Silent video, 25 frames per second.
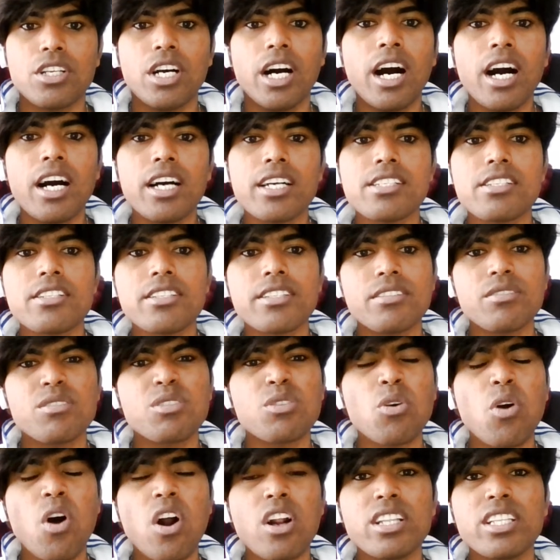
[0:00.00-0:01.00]
uh,
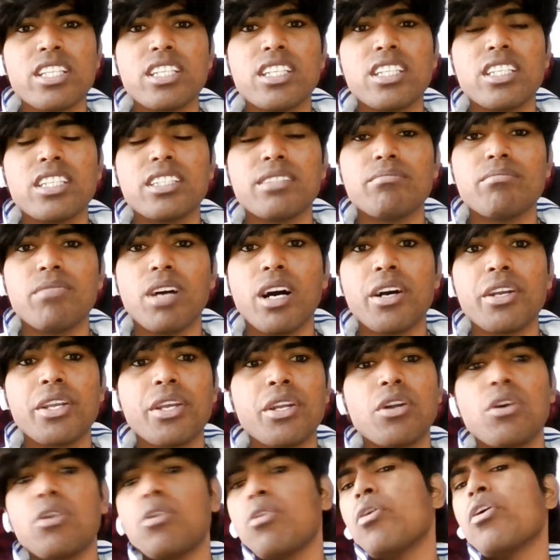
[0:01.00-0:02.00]
throughout the uh,
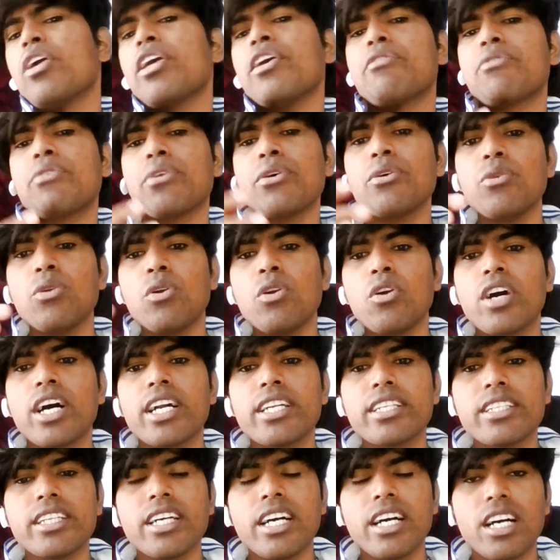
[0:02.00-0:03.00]
you know if you look
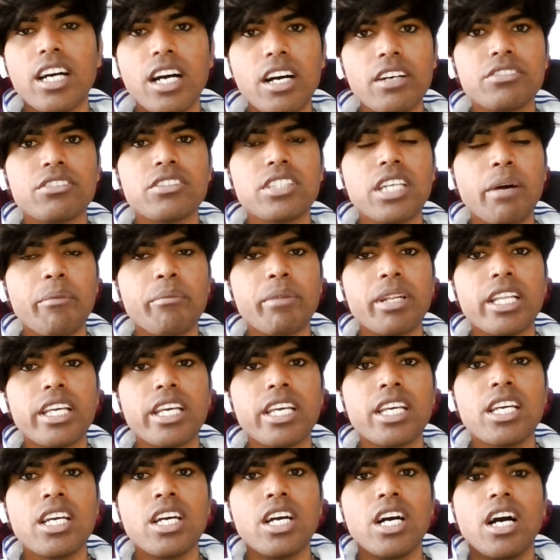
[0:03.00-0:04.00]
at her
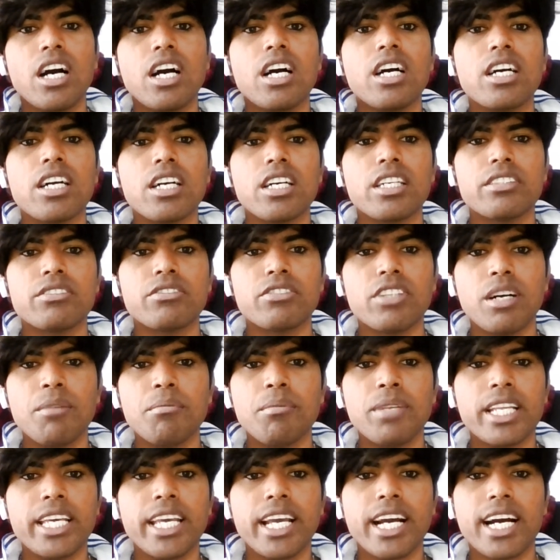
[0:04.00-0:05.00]
family uh, her
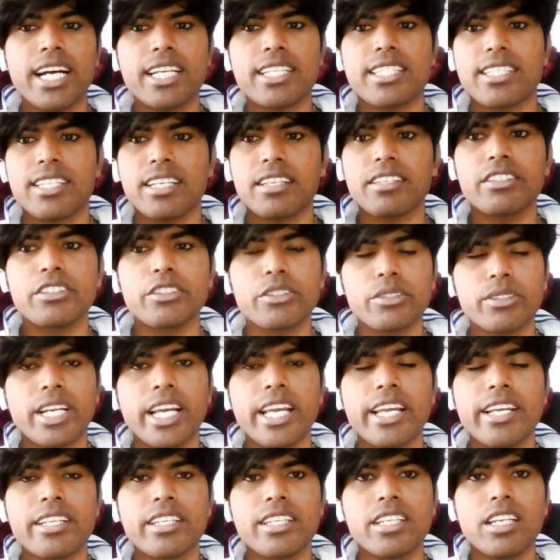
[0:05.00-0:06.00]
family has a
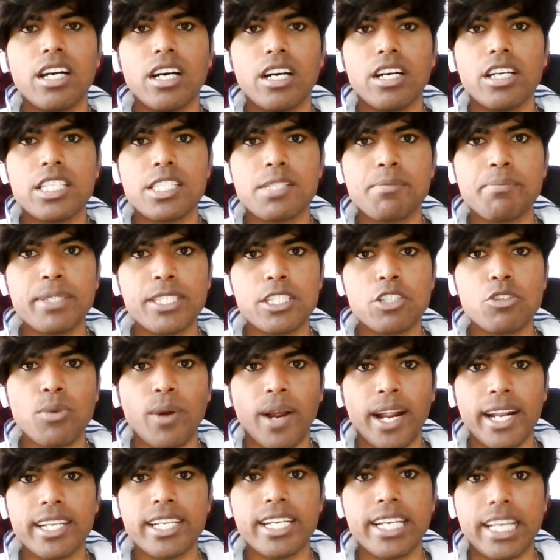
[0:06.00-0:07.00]
great uh,
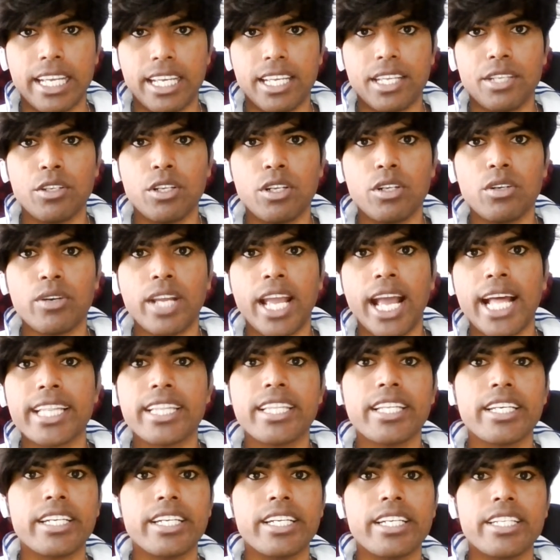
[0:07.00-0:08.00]
spirituality you know
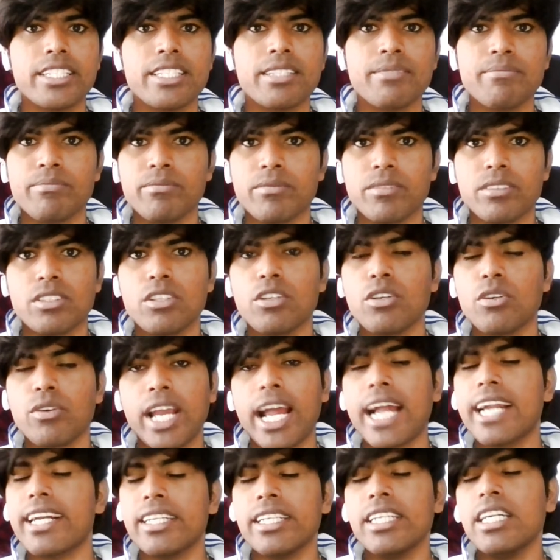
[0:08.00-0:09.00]
catholicism you know
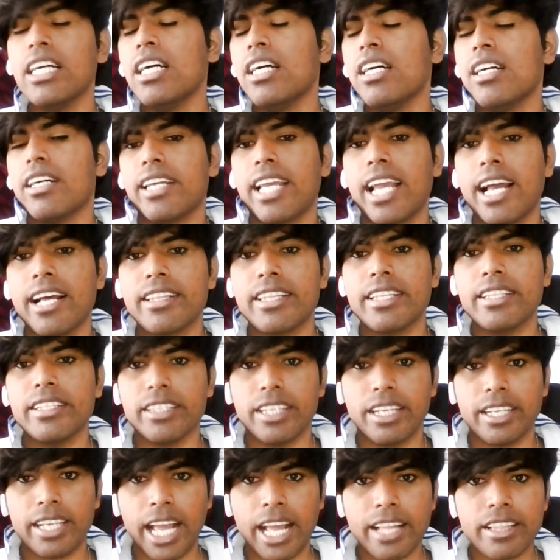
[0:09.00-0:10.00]
cat, cat,
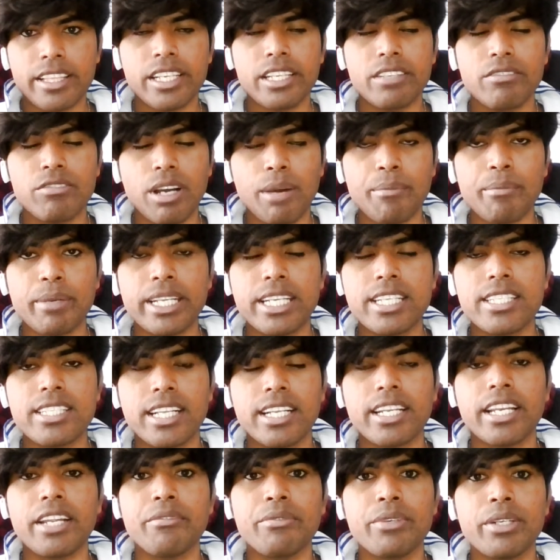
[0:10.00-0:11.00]
uh, catholic families
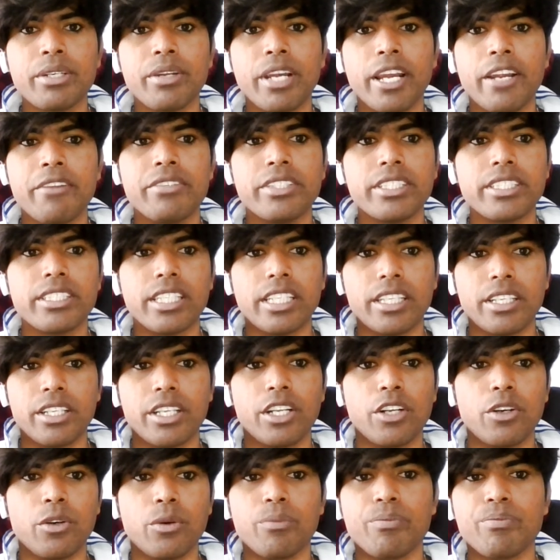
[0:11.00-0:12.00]
and every everything
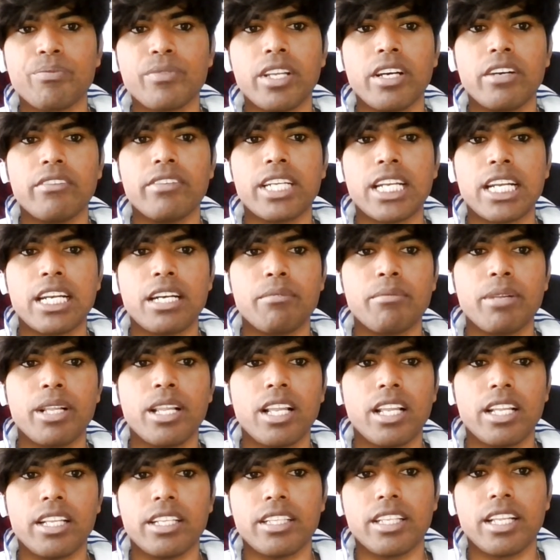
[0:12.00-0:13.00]
you know
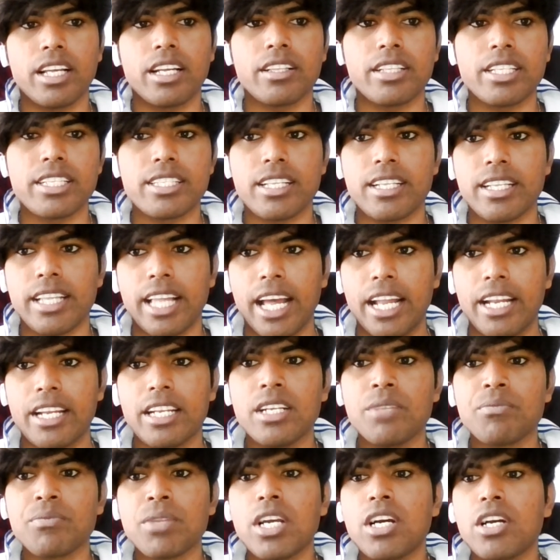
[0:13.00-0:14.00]
venerable and, and, this and that
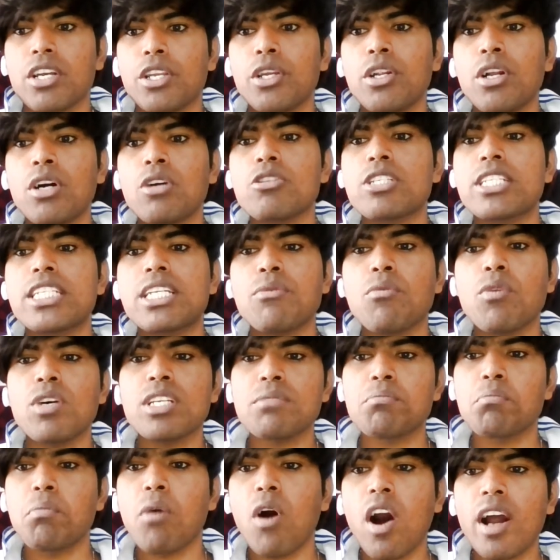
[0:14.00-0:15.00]
you know she
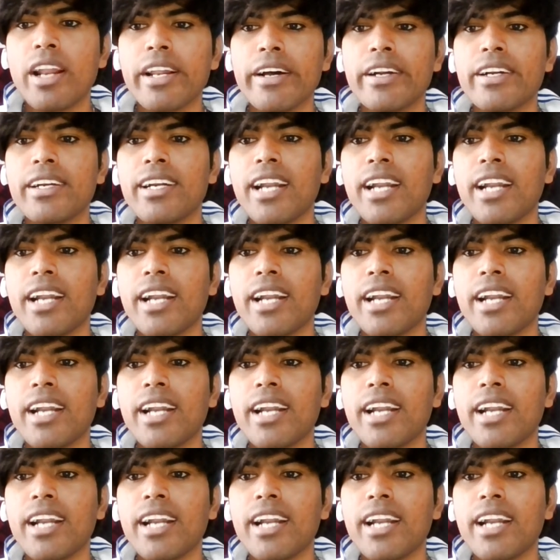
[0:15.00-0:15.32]
was born on